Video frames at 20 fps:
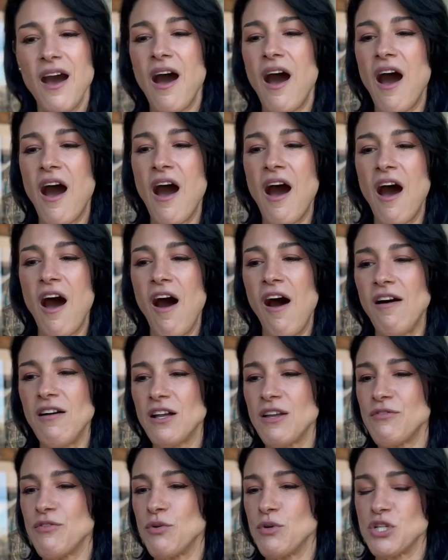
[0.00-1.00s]
I'll
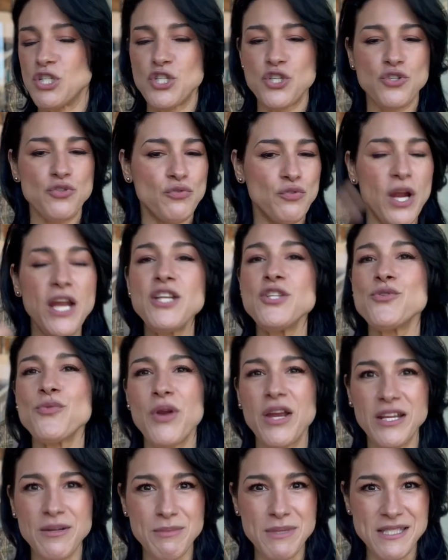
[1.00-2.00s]
give you a strange
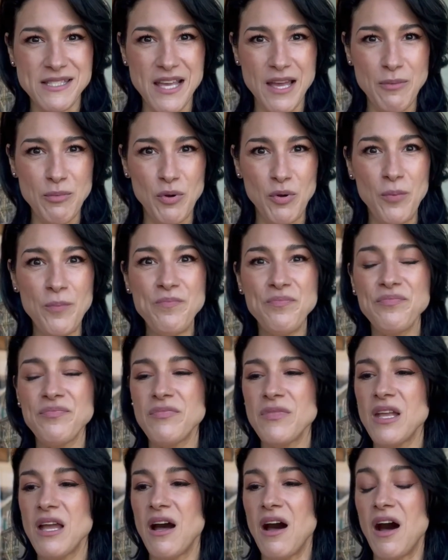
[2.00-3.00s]
random example
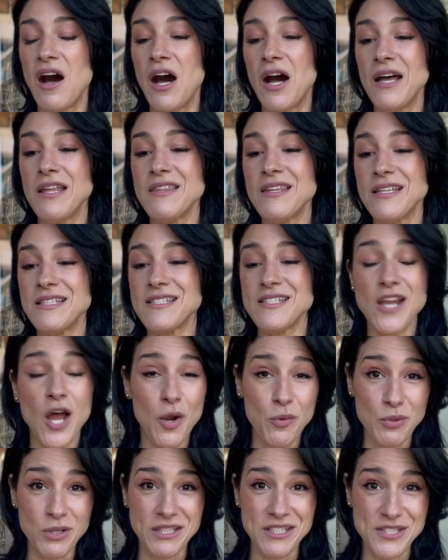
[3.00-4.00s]
that's not
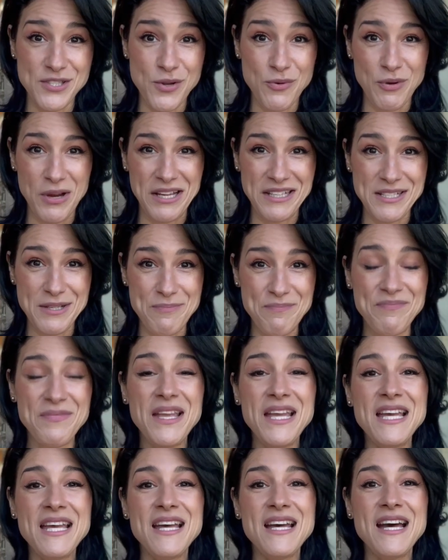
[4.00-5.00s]
really so random.
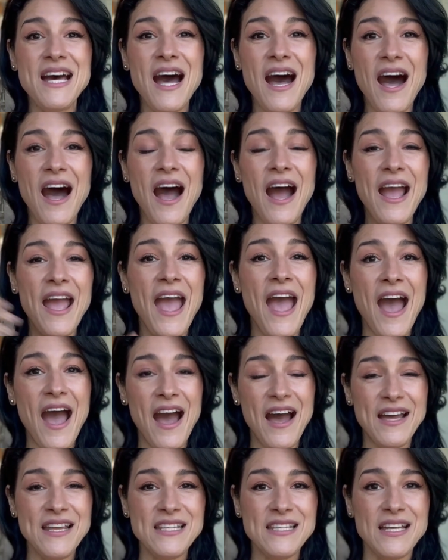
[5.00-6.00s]
I
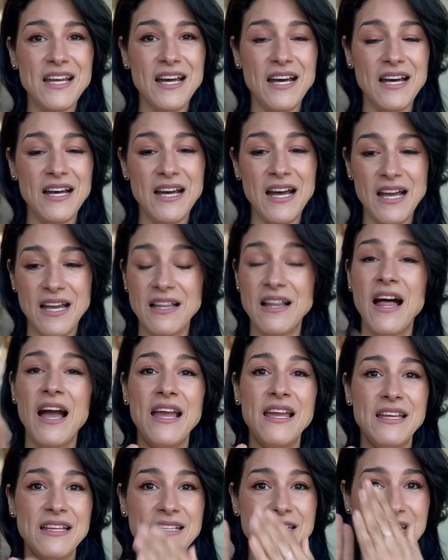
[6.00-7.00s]
had a
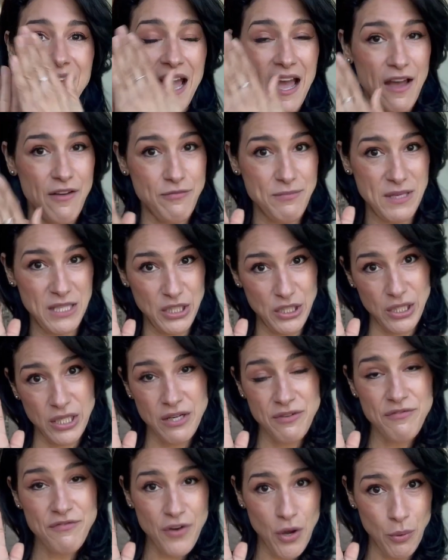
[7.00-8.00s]
client have me look at a
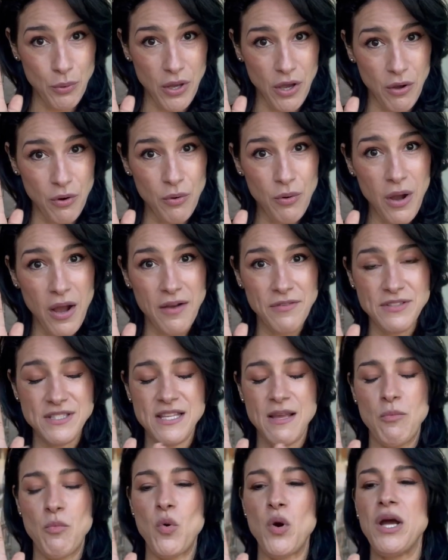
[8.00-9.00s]
photo of
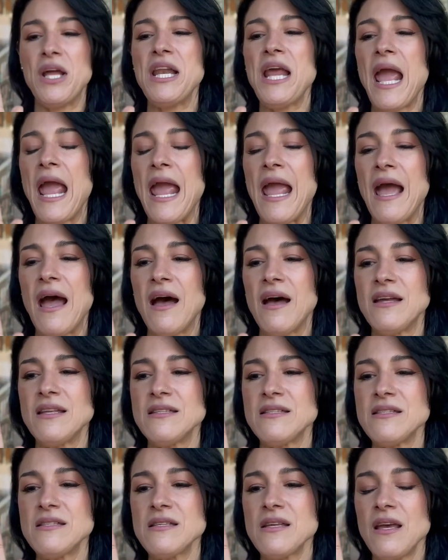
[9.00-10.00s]
someone,
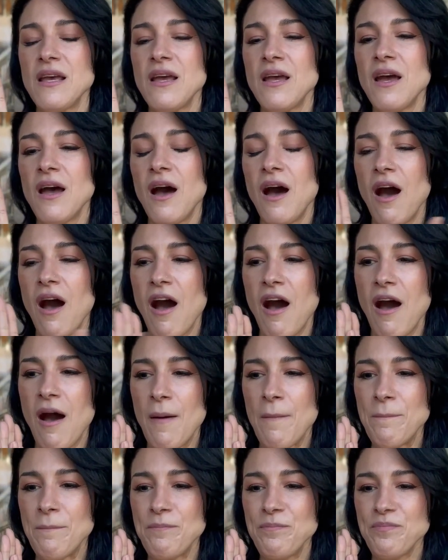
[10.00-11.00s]
and
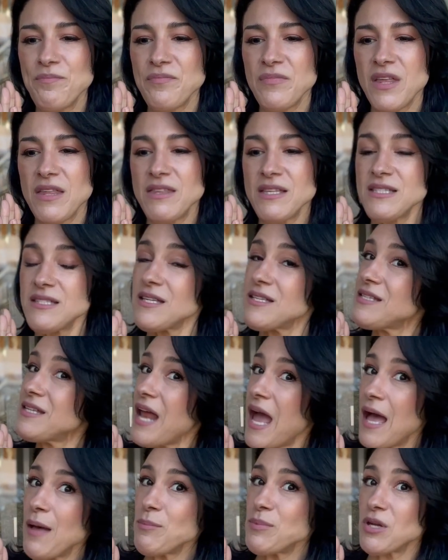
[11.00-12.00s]
this doesn't
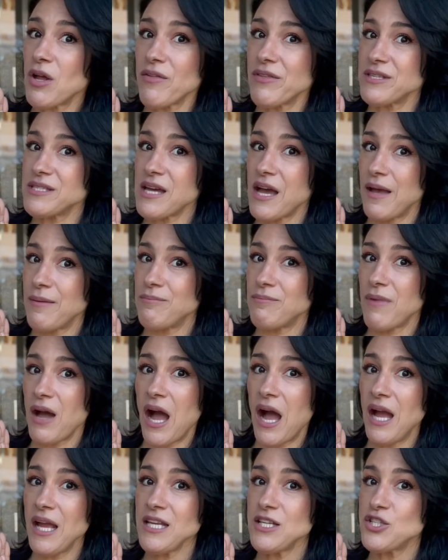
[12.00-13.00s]
happen all the time.
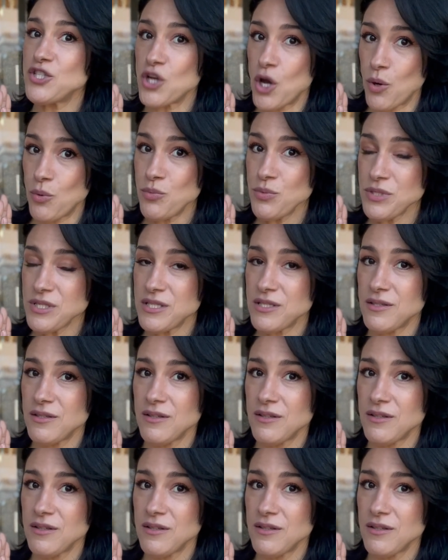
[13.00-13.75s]
I don't